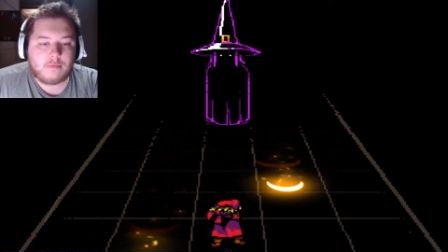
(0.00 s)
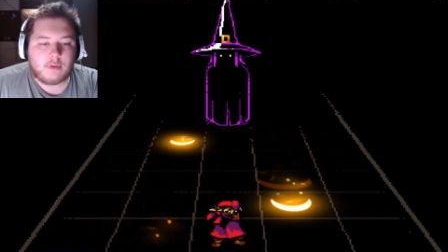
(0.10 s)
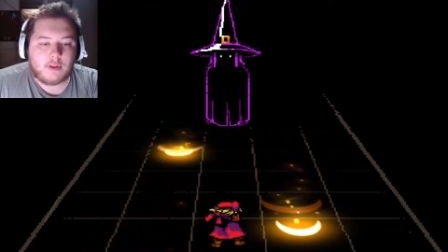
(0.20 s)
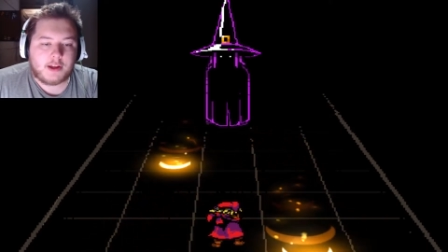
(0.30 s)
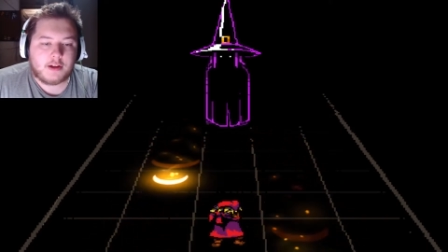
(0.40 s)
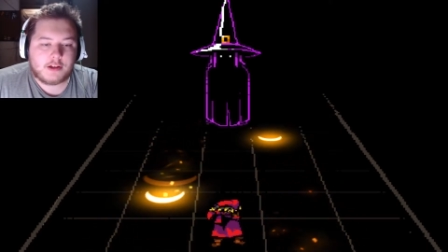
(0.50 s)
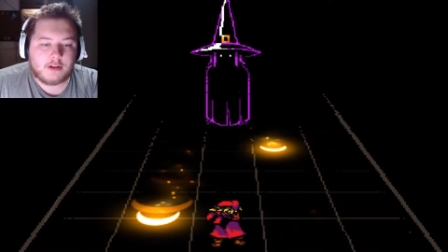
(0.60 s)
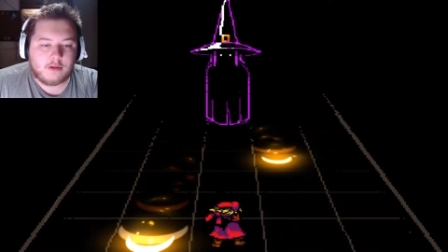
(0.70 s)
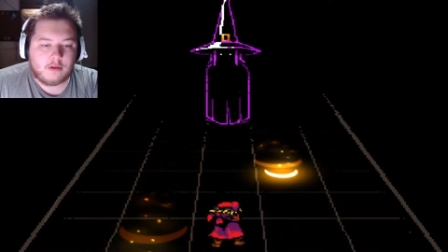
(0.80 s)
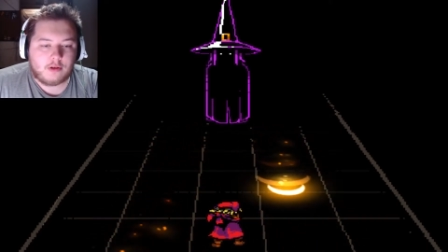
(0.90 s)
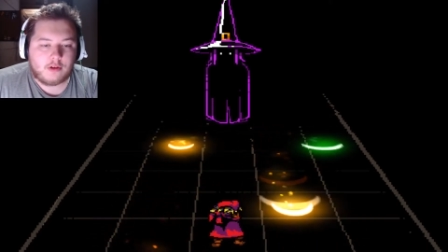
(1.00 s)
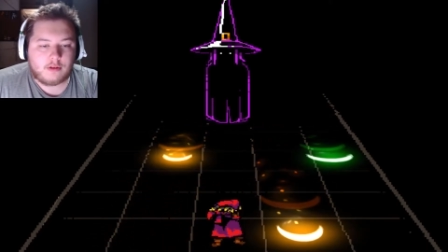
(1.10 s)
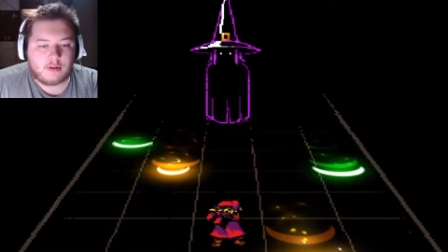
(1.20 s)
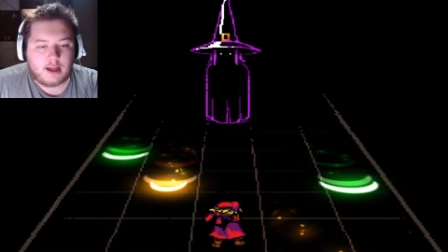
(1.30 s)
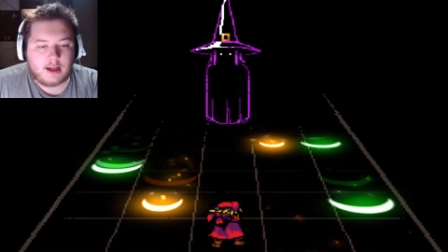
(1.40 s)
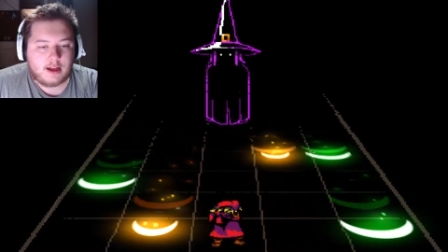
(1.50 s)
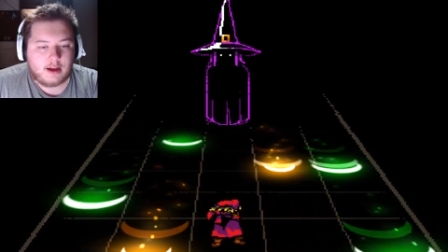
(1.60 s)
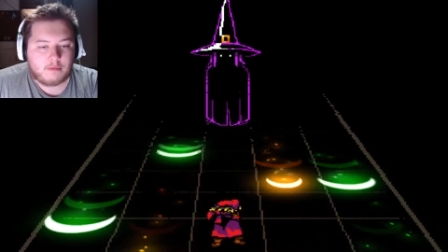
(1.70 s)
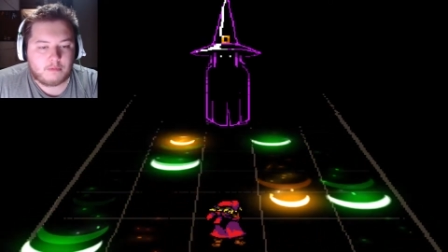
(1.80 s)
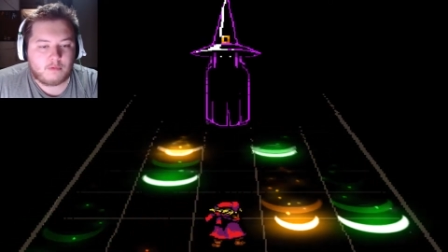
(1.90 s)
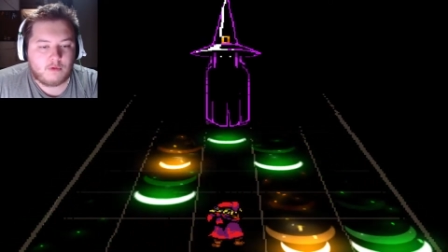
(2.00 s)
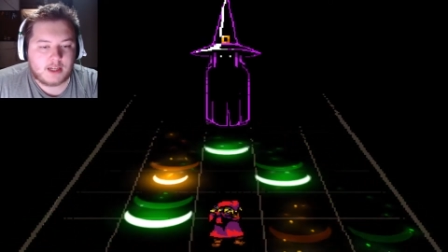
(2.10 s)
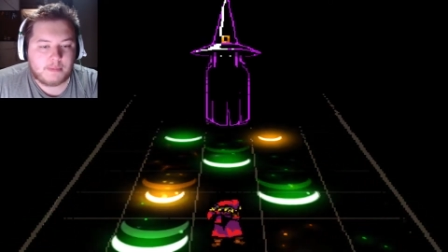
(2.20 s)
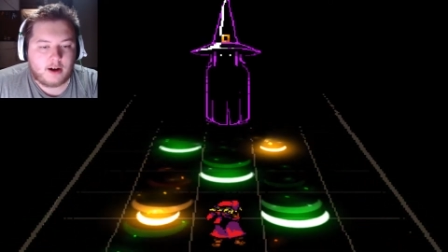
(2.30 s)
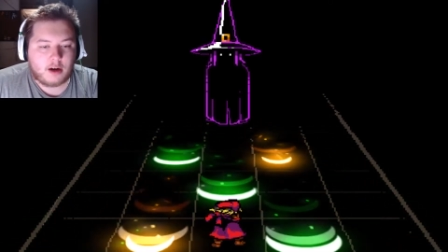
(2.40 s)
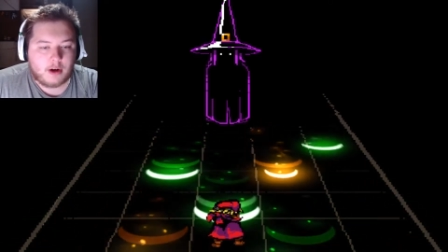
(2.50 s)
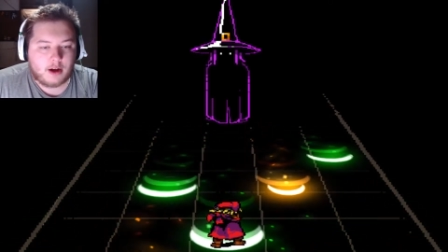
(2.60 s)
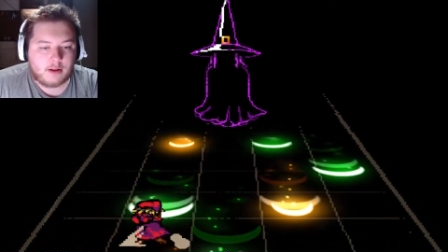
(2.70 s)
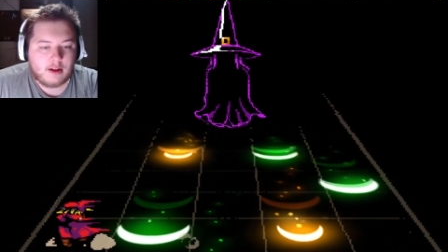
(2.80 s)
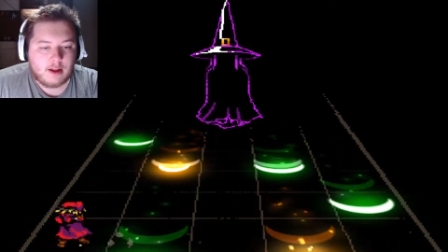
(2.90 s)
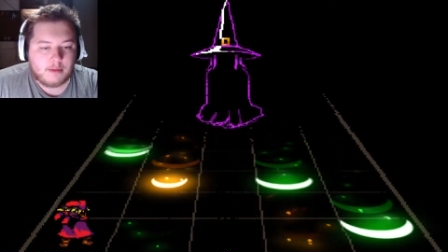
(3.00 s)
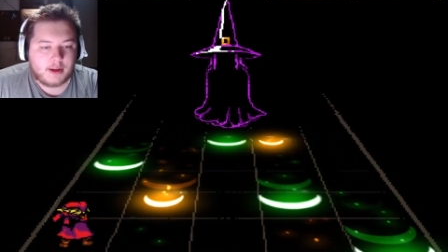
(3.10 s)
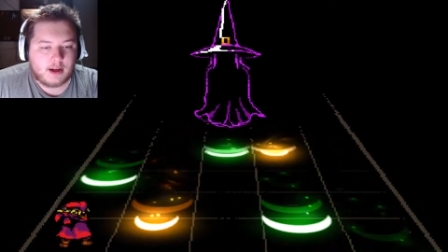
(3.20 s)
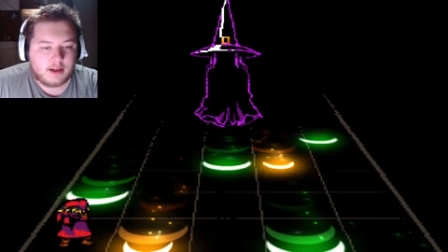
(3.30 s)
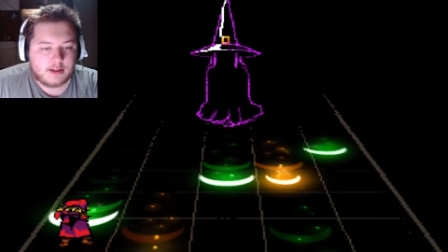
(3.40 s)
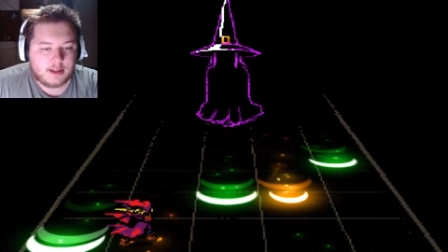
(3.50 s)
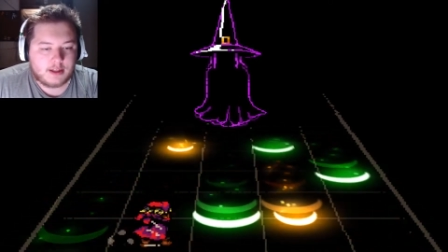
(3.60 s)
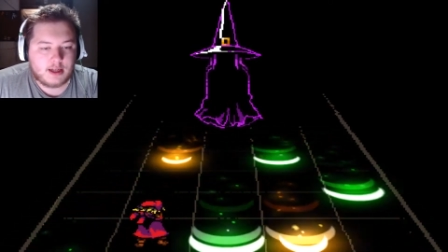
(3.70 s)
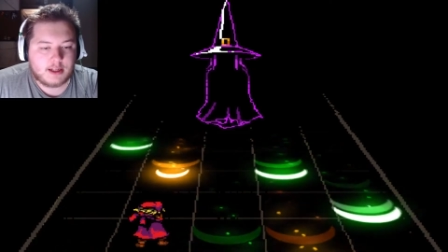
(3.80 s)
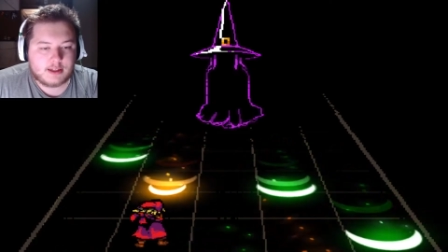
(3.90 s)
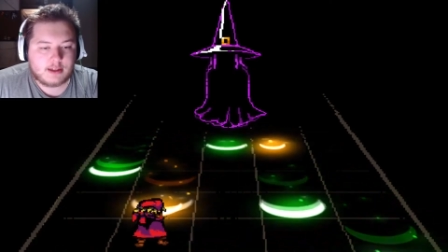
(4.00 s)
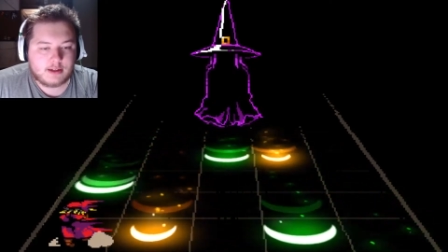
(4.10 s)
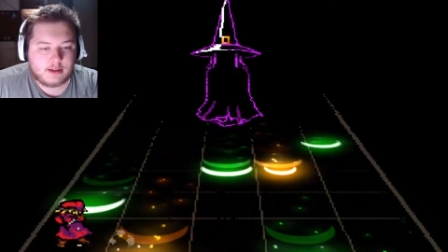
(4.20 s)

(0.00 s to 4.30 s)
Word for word: I used to uh, rest my arm on because it's it's